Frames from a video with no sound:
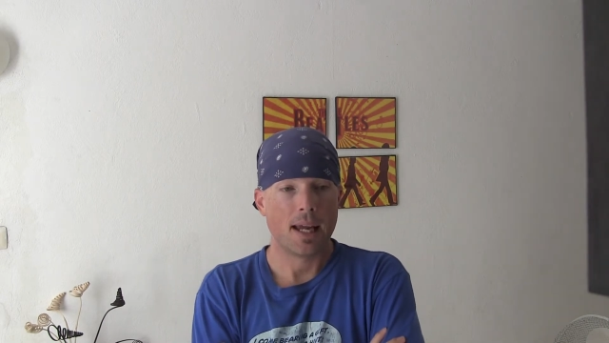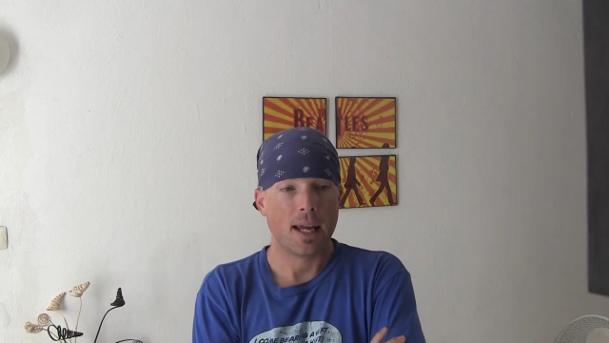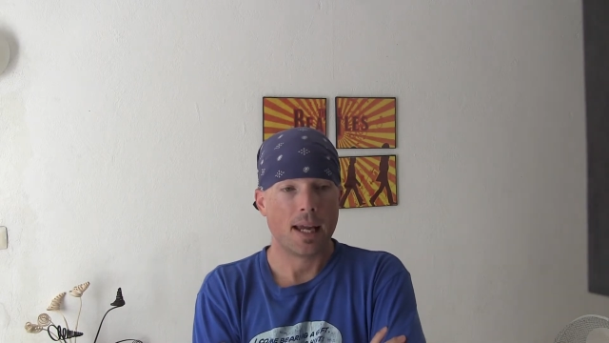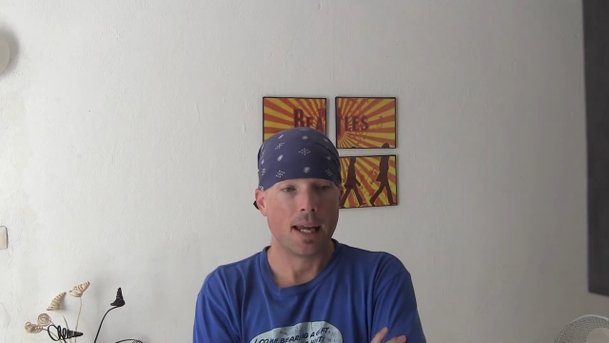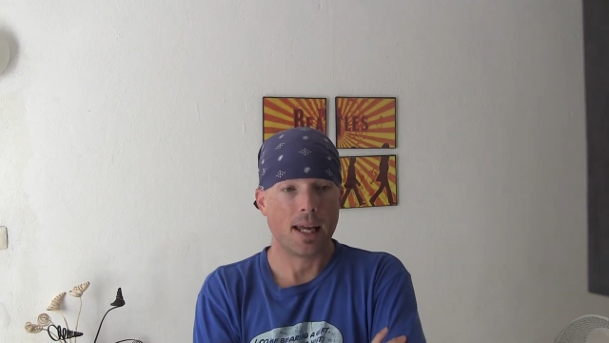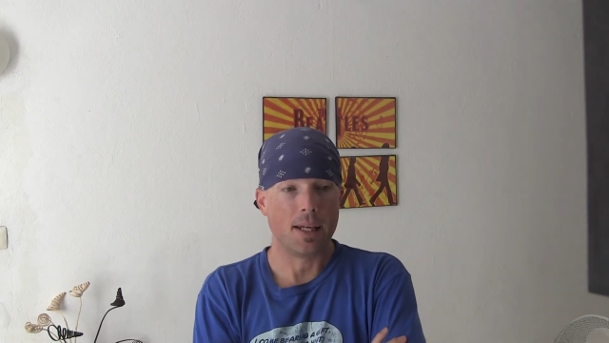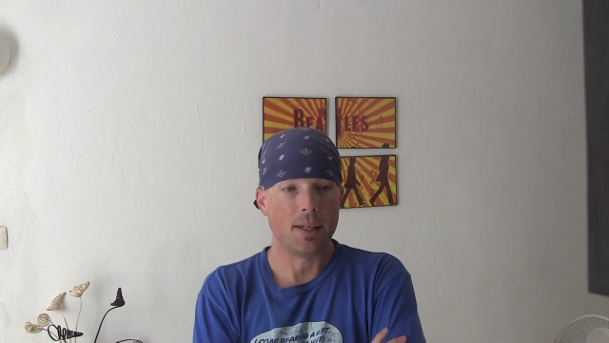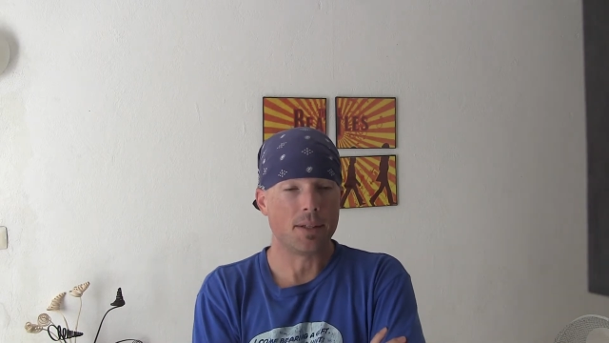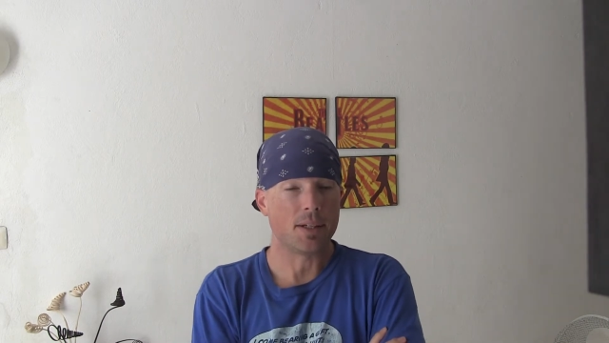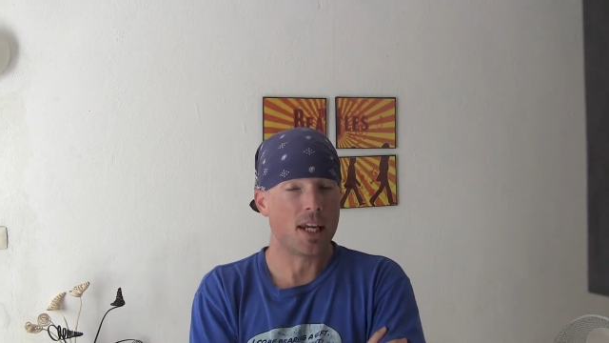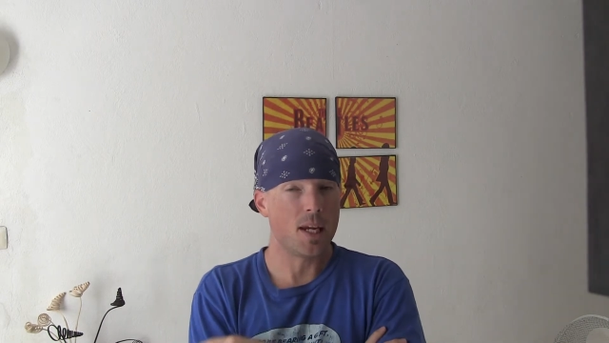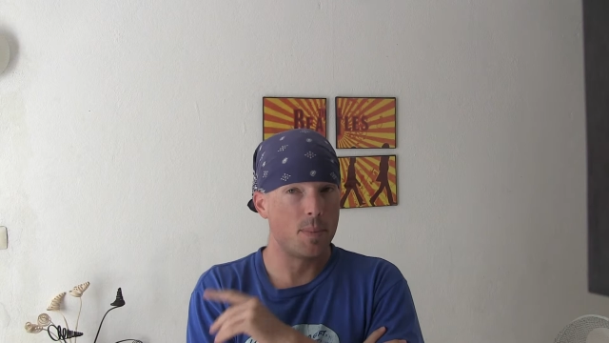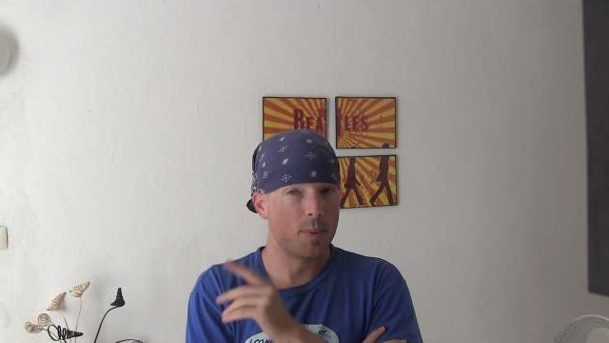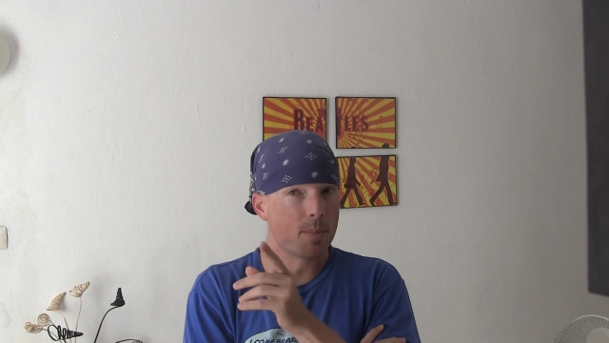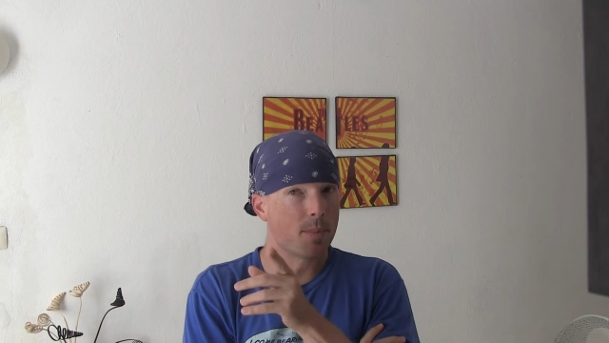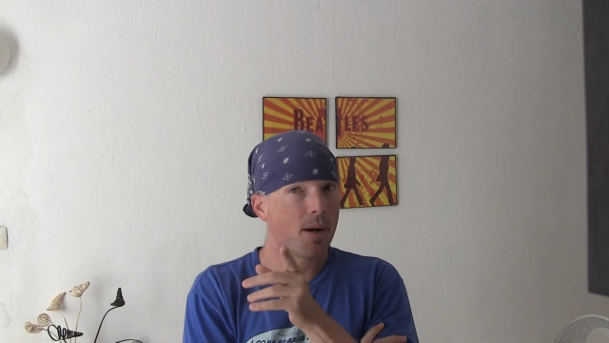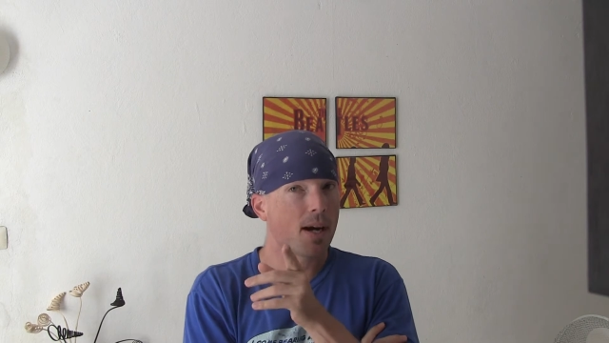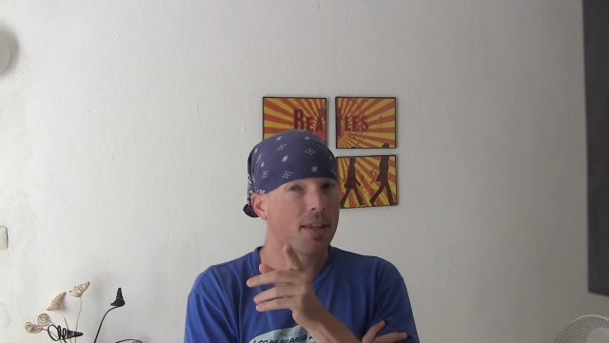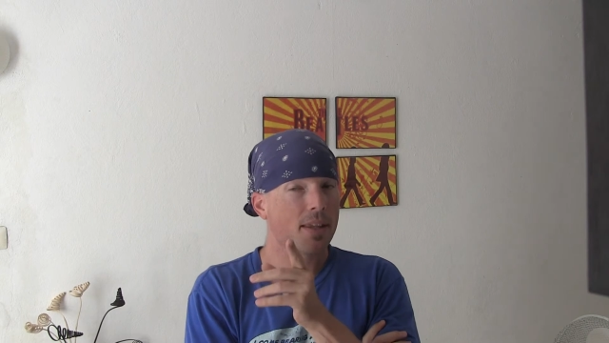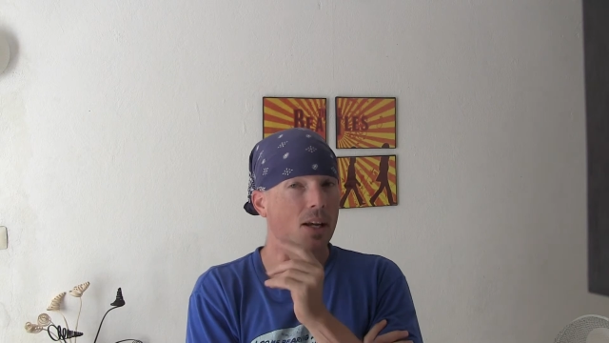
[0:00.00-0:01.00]
And keep in
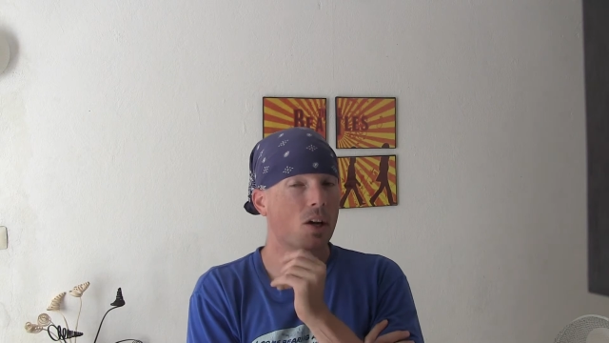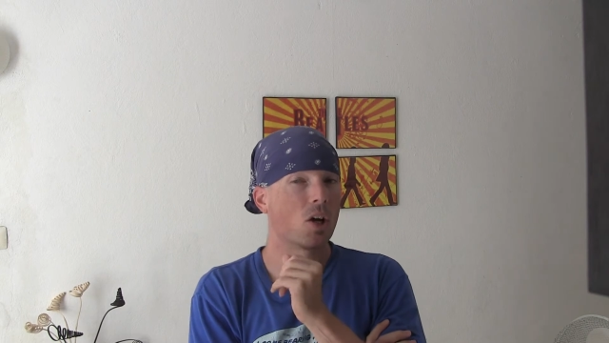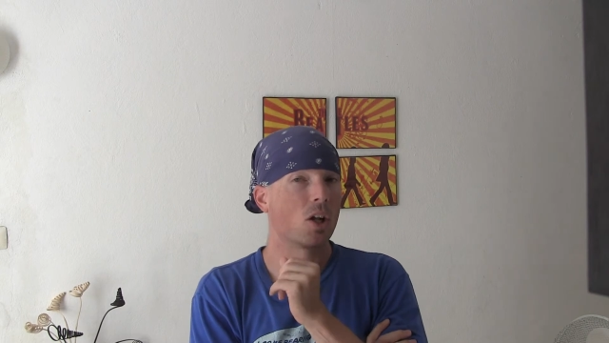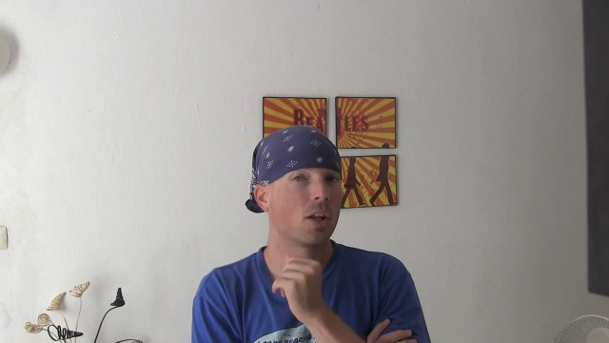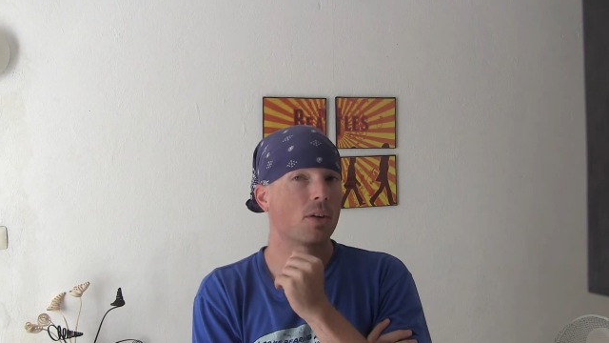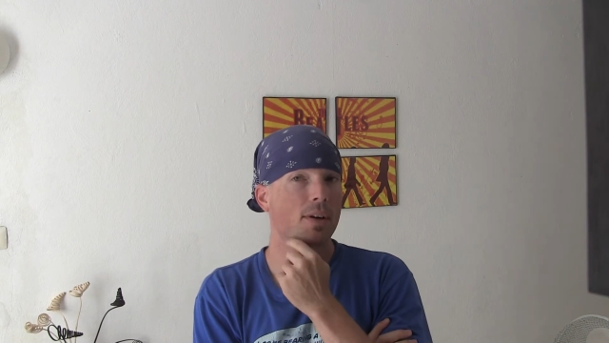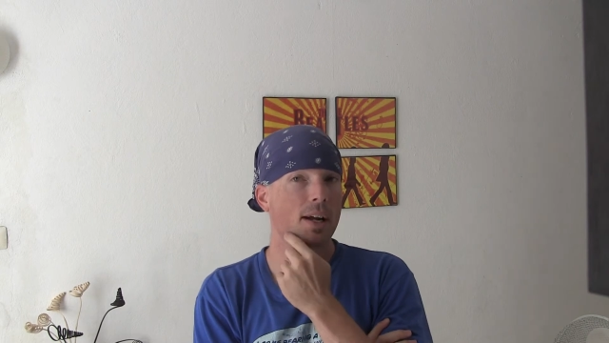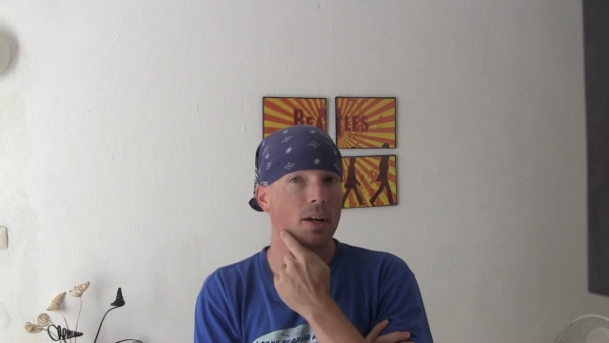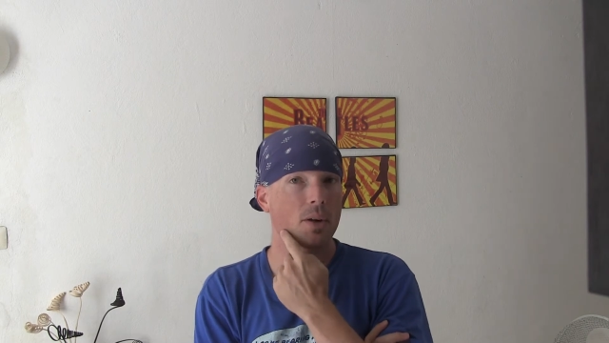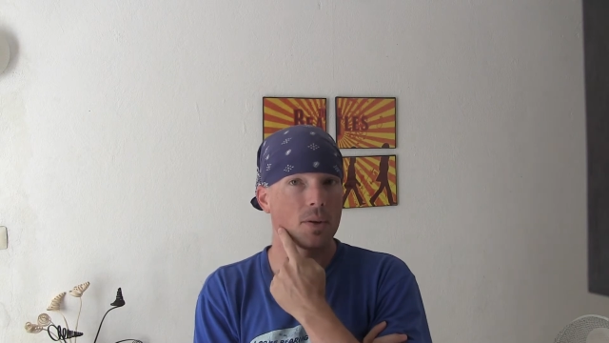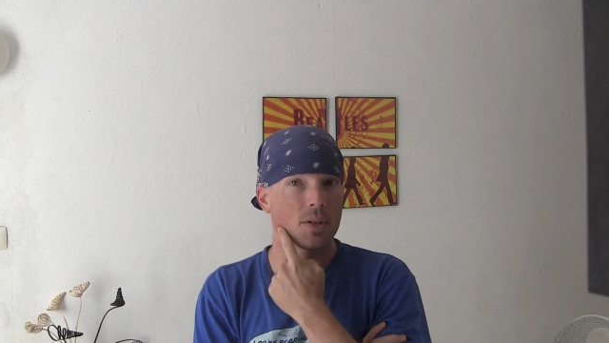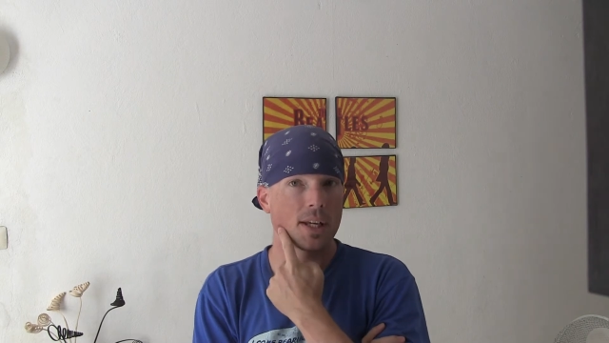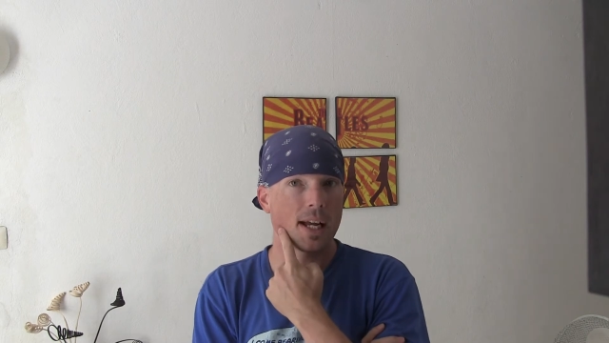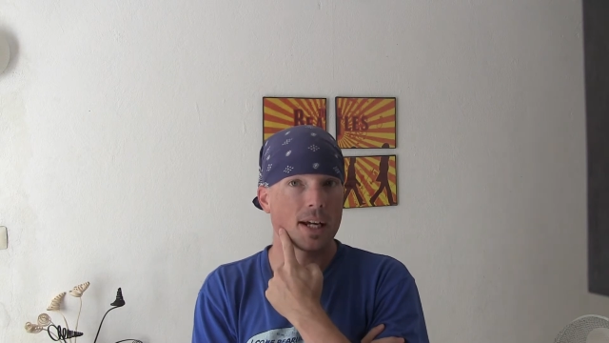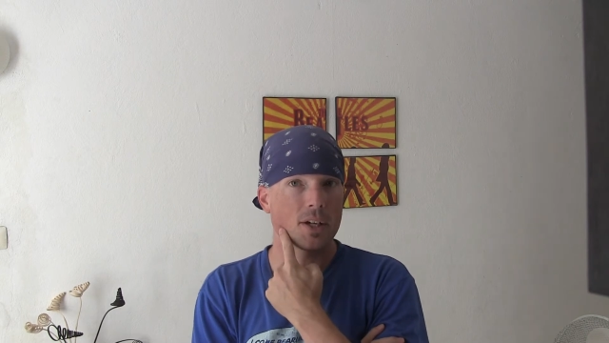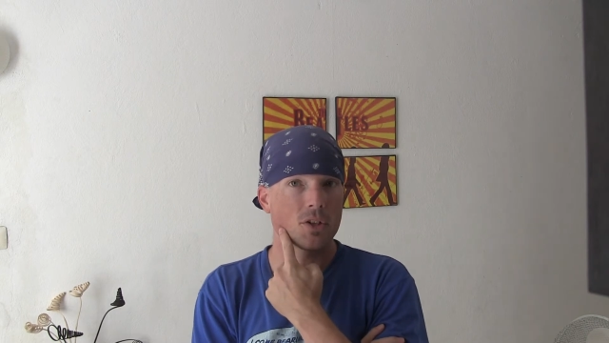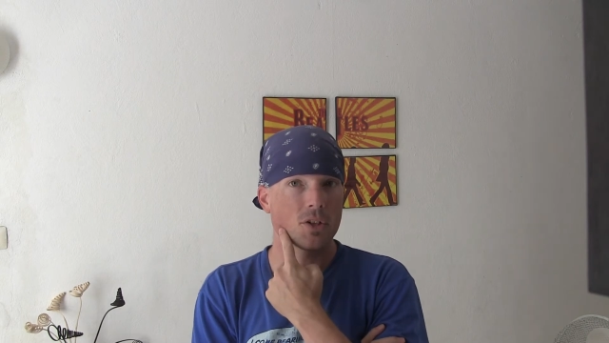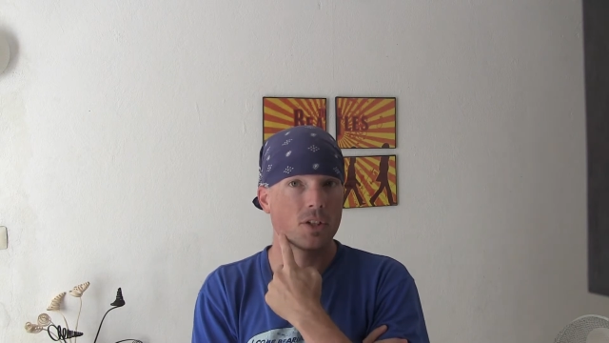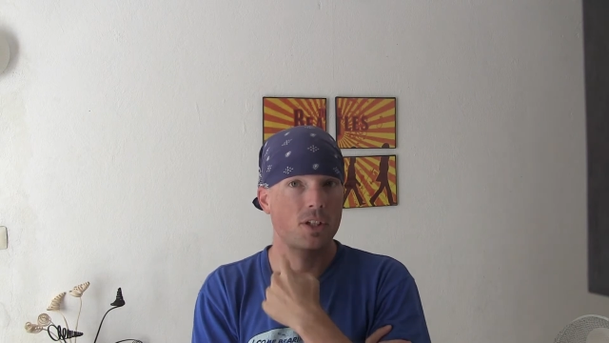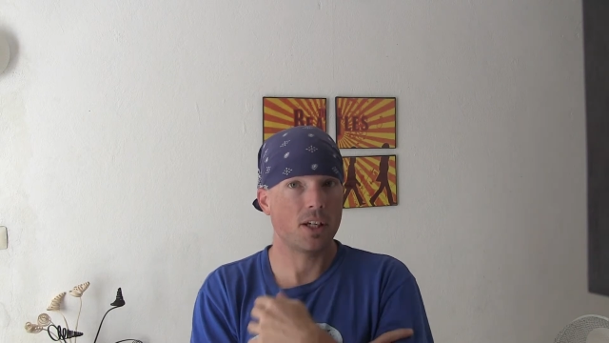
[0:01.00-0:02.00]
mind that Colorado is
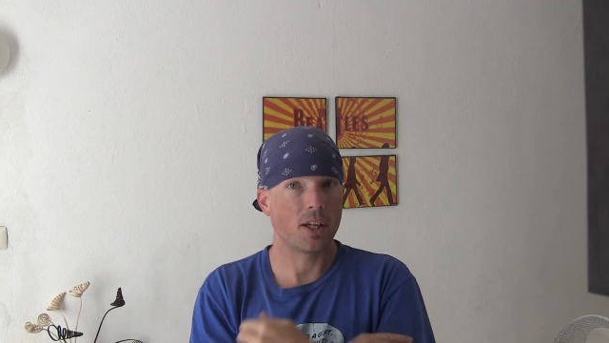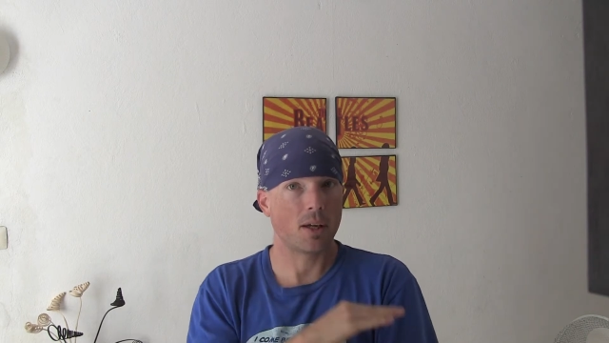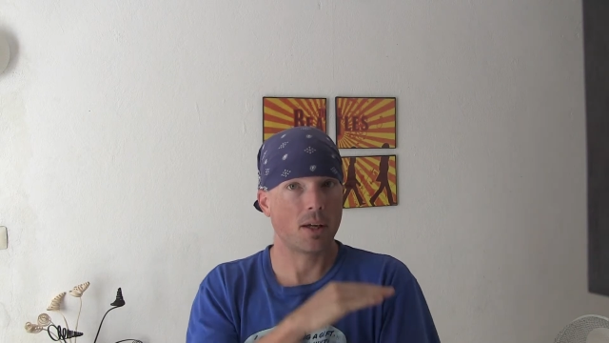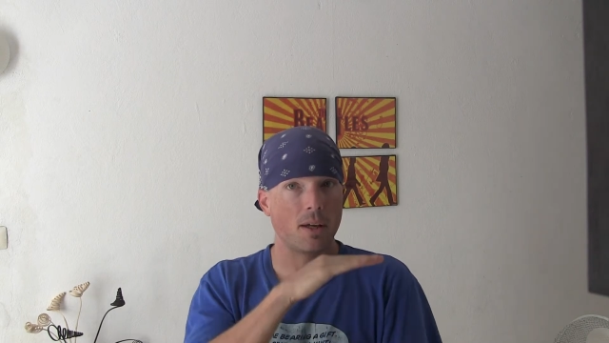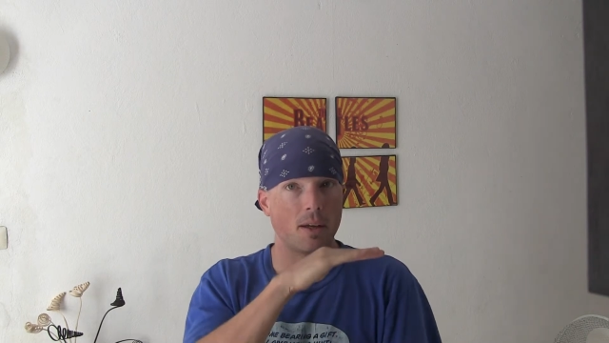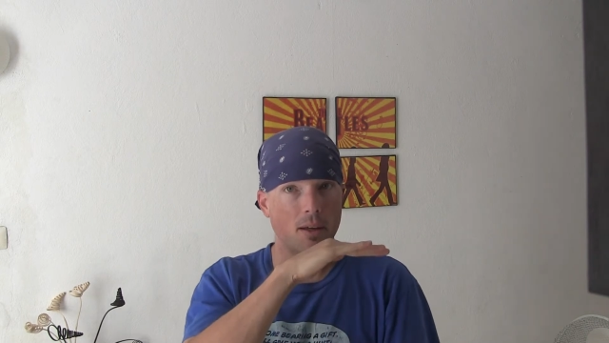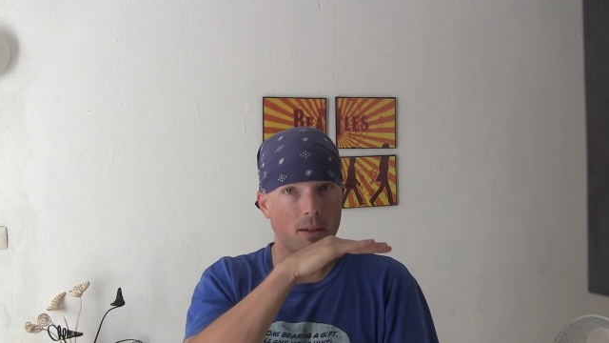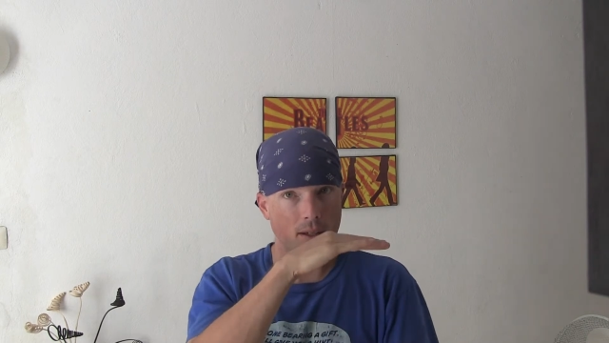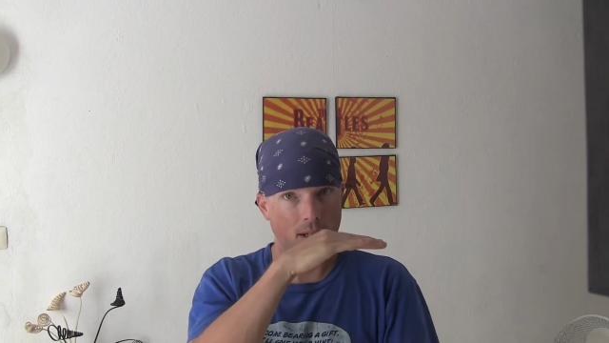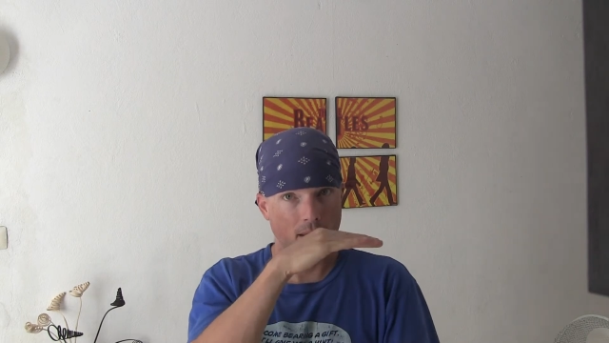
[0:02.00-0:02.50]
actually a